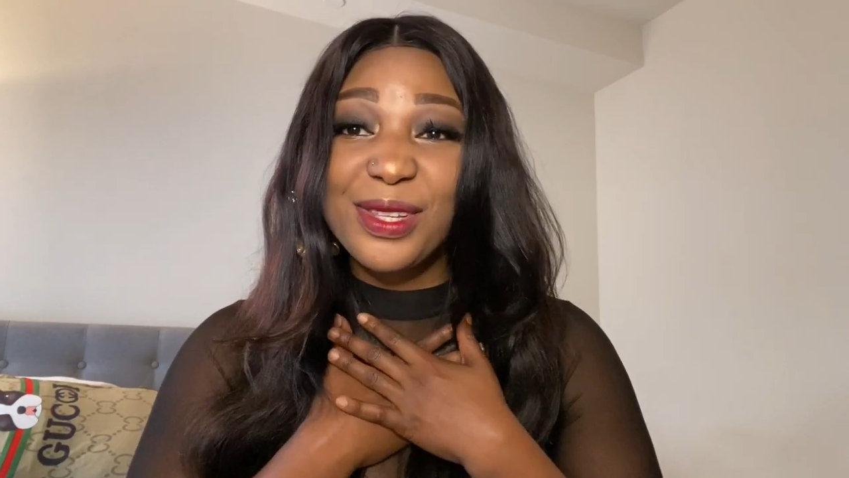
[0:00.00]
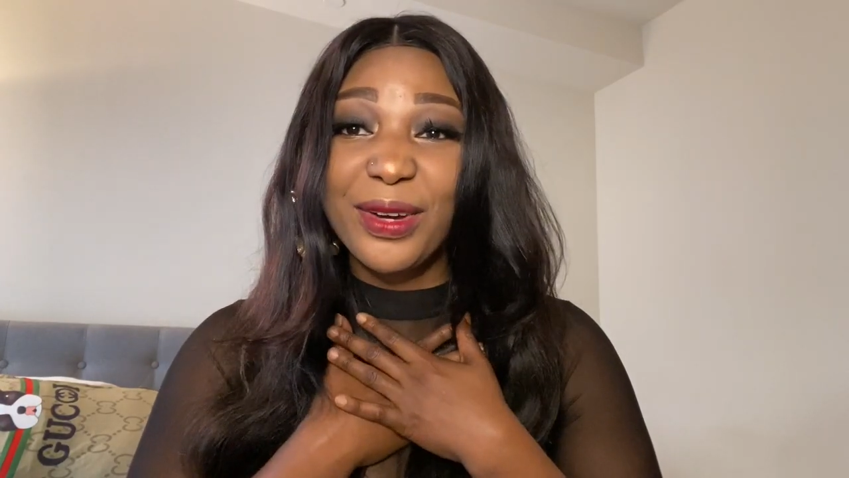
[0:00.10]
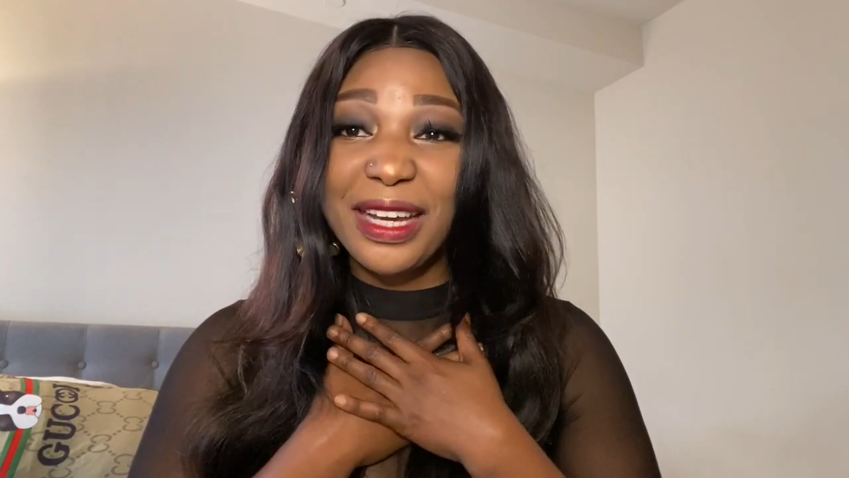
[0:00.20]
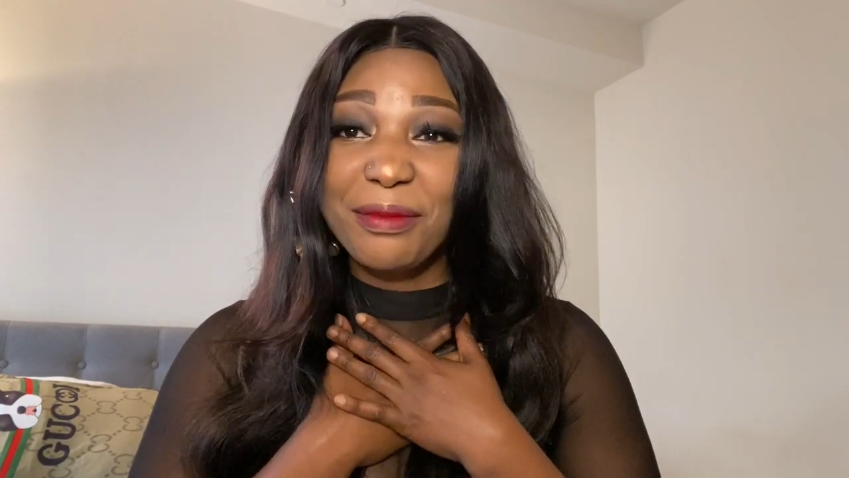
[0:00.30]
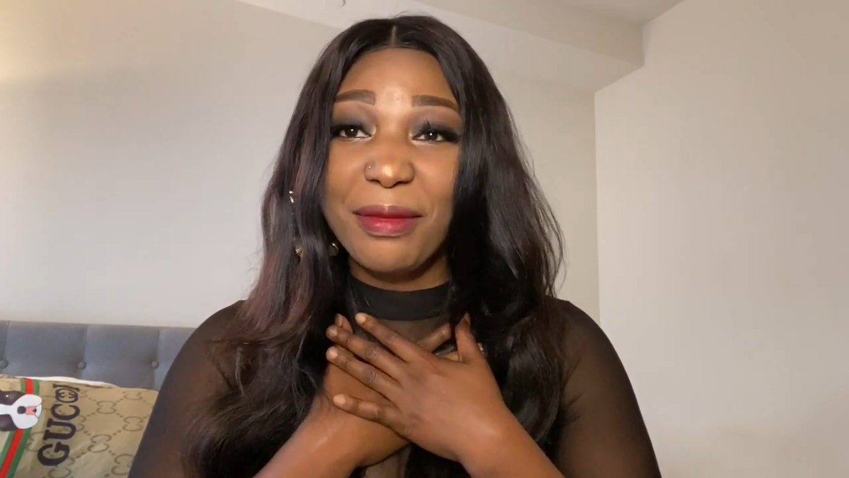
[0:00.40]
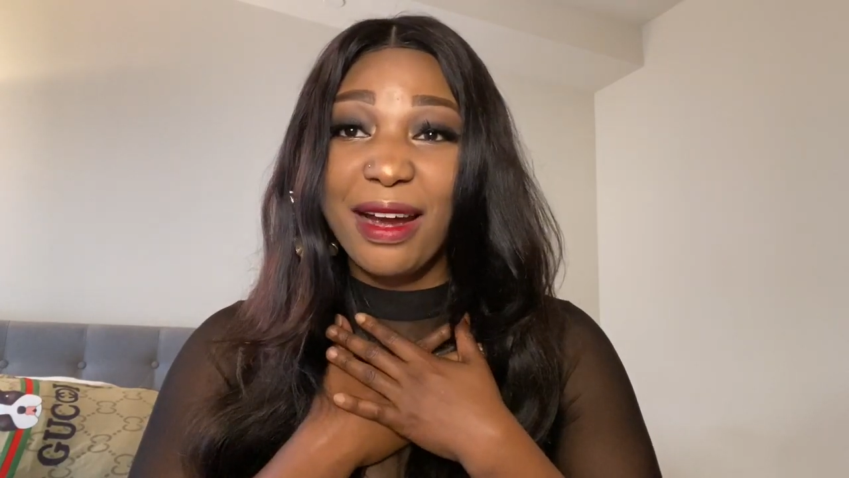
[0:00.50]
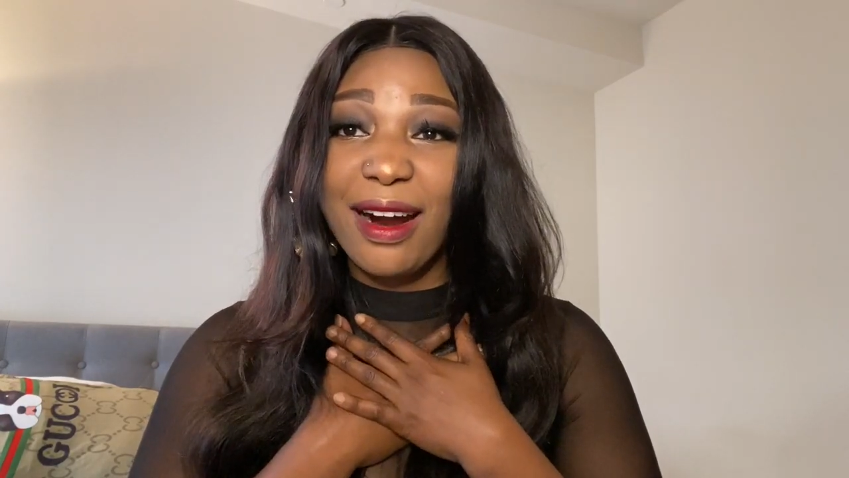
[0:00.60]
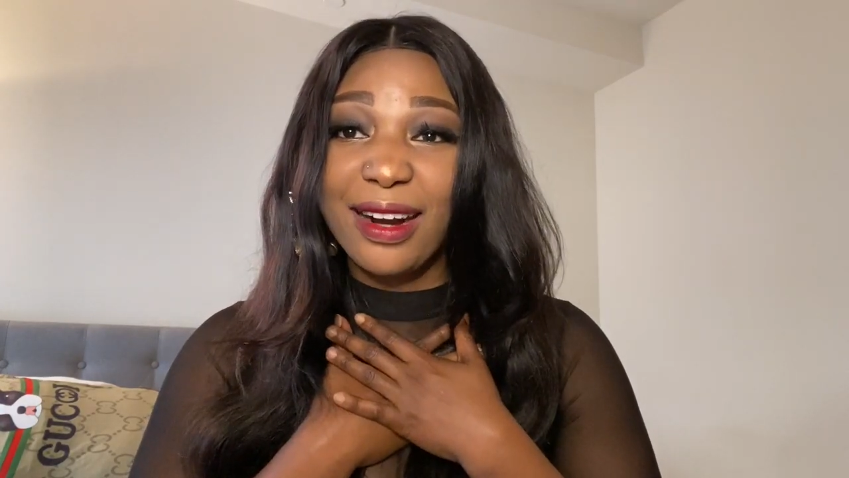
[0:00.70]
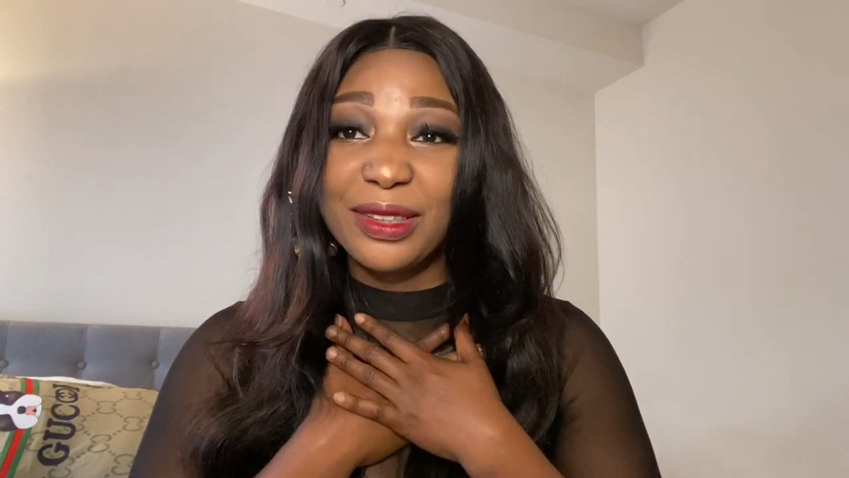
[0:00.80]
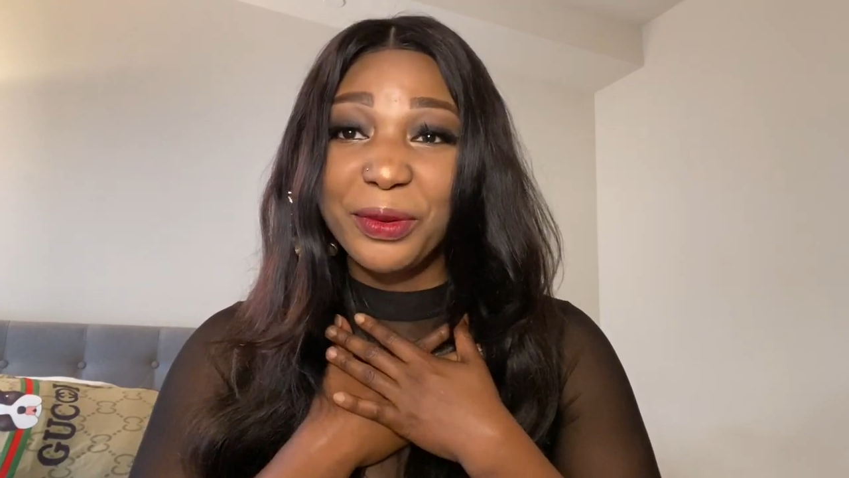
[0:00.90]
song in my
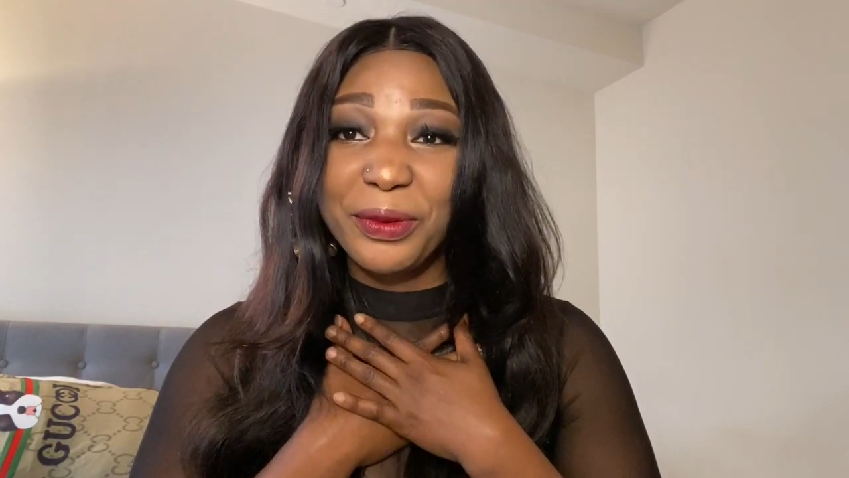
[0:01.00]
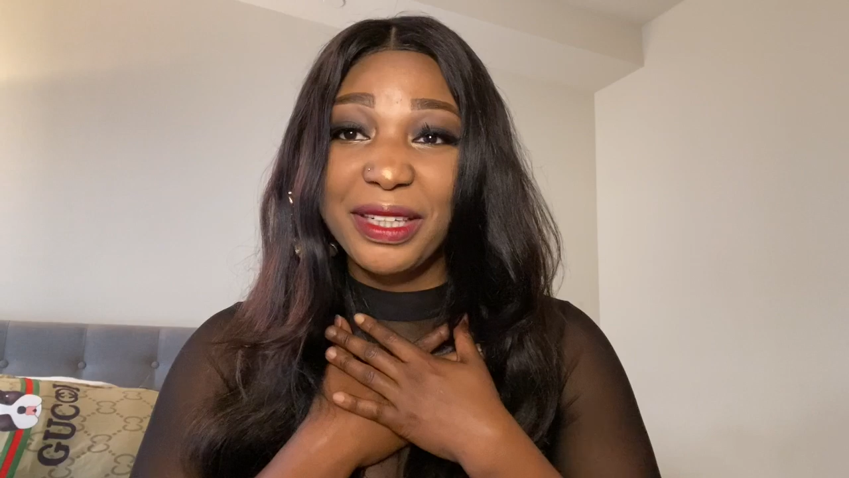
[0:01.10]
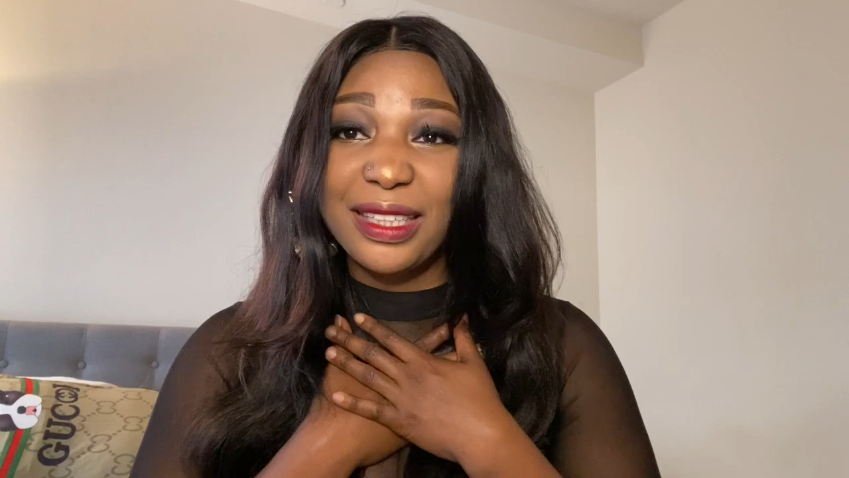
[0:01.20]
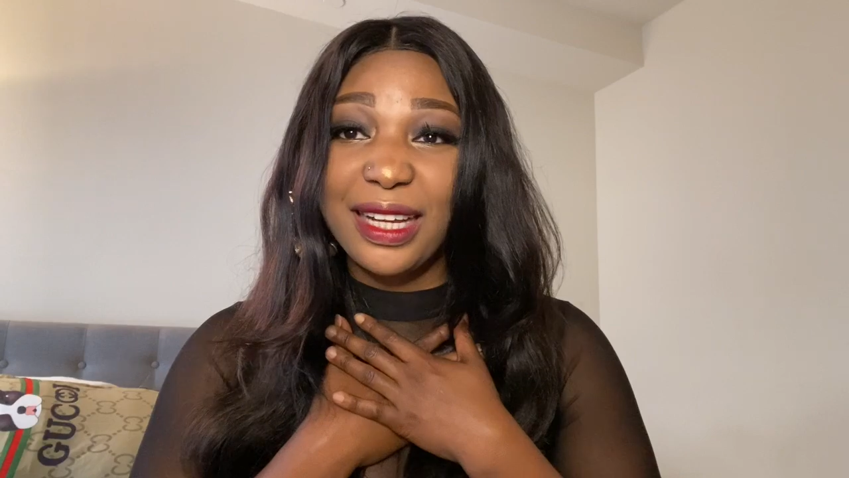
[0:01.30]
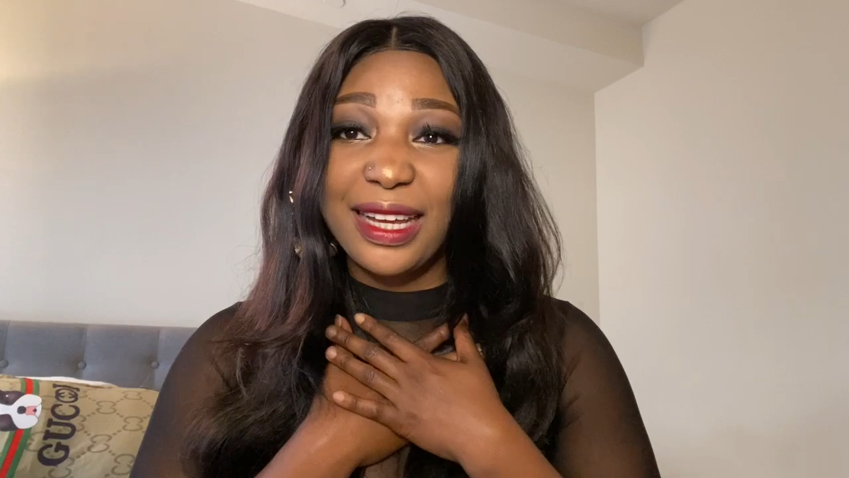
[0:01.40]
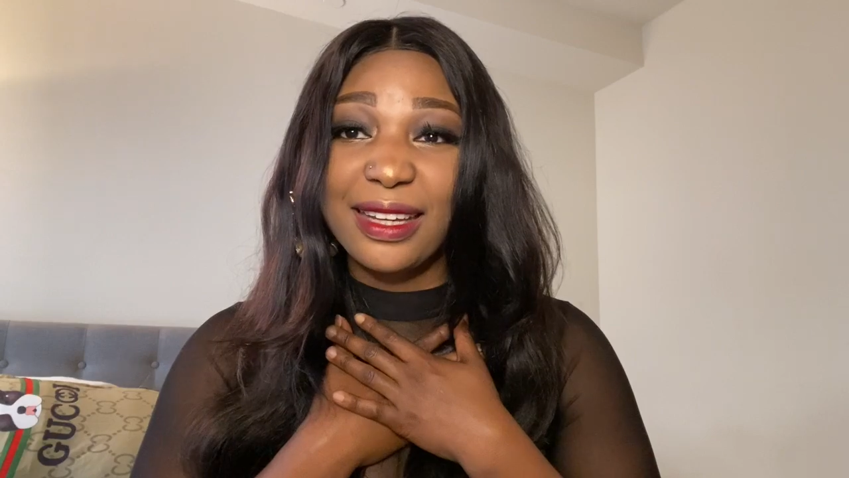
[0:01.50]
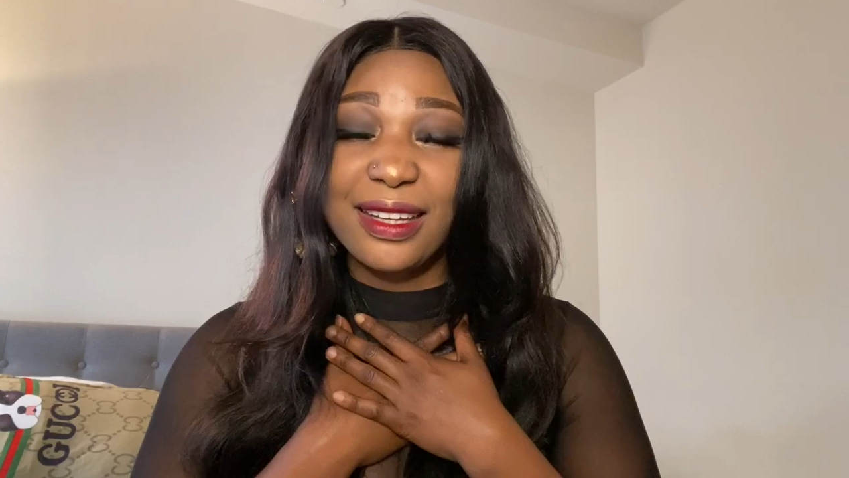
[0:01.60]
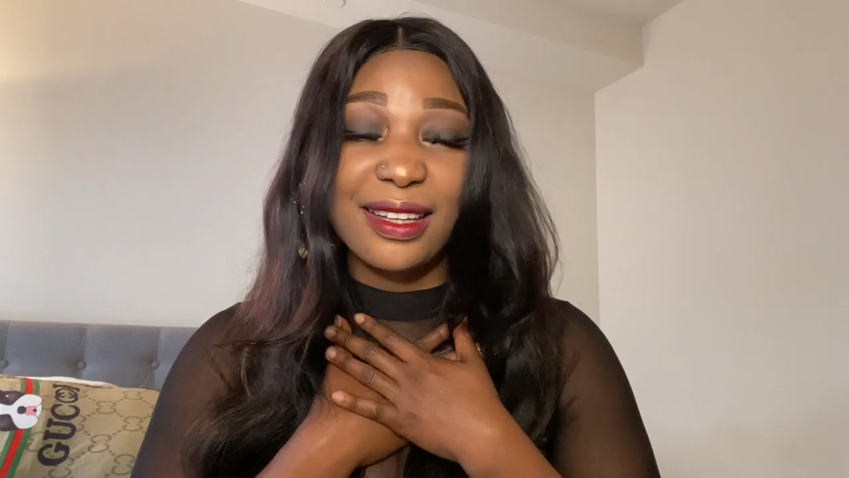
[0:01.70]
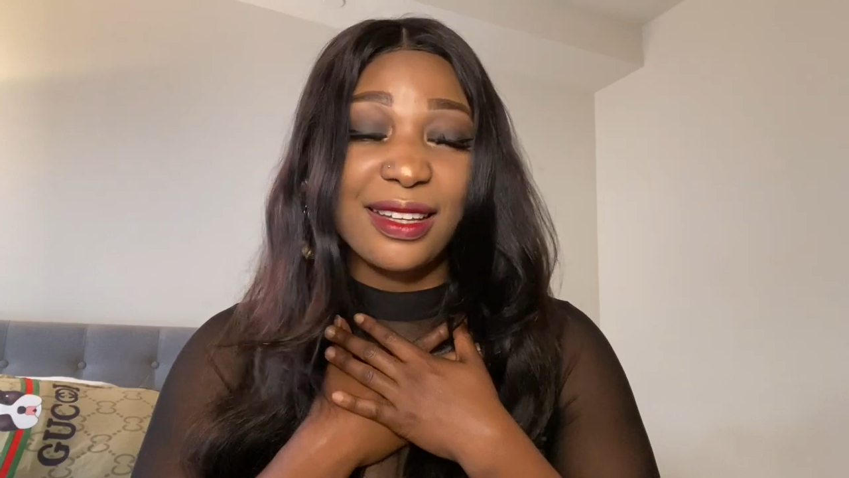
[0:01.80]
heart already. Like